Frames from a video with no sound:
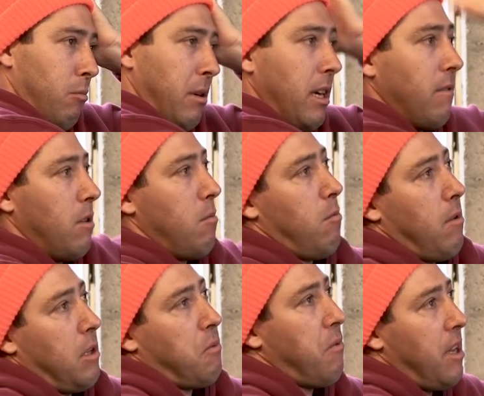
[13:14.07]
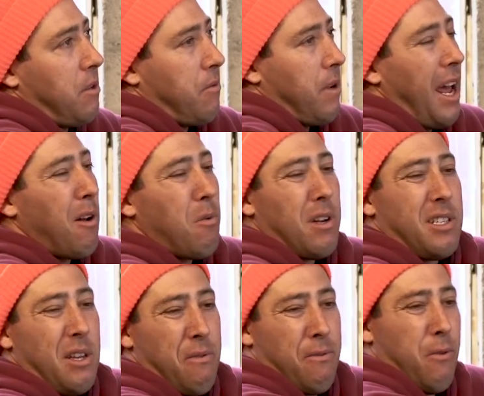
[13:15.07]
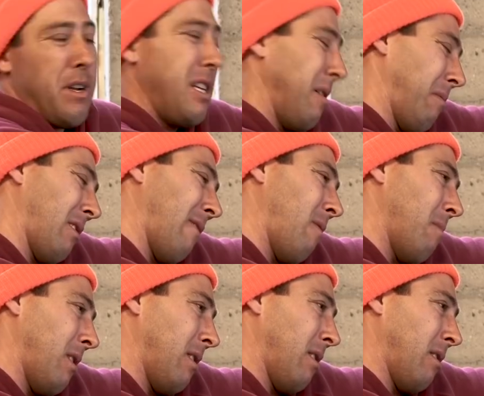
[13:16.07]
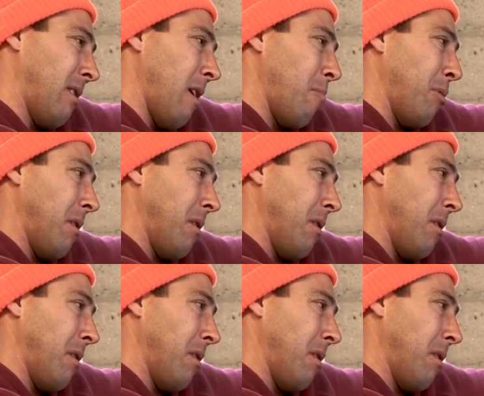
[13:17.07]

being able to, it's I don't want to say freedom because everybody says that,